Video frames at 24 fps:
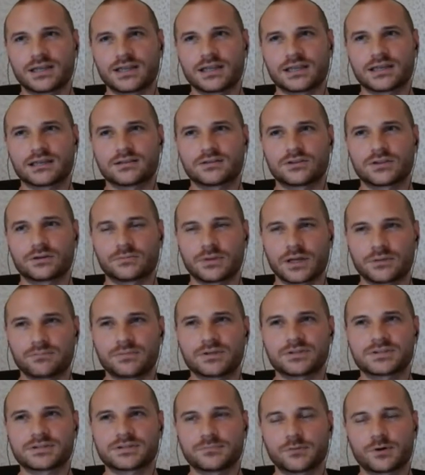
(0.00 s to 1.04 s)
and there might
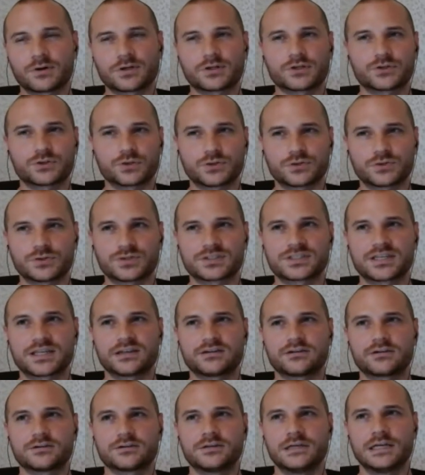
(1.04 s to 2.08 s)
be some more controls with
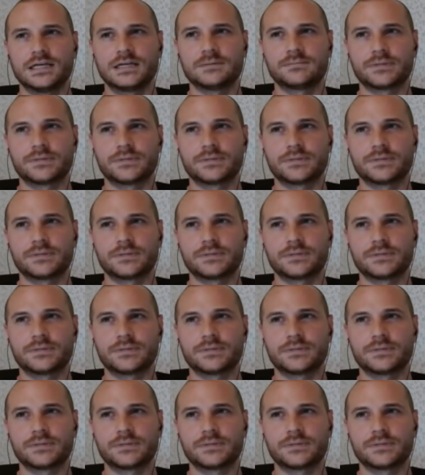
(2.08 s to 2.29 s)
standard.